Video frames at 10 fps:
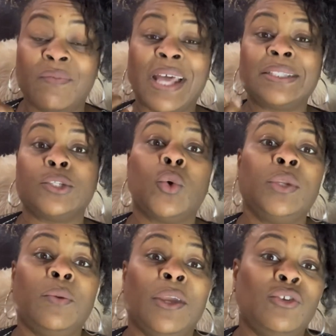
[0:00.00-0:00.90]
That's the
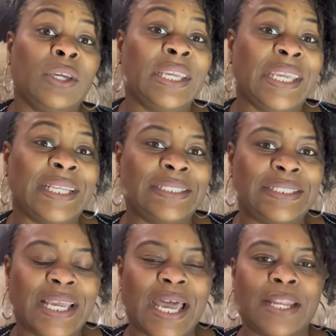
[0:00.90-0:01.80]
only way you can get it
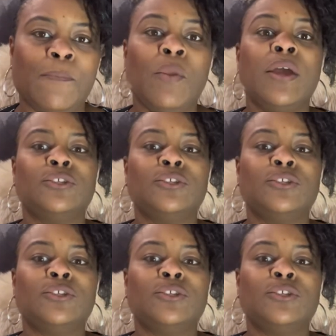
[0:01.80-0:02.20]
done.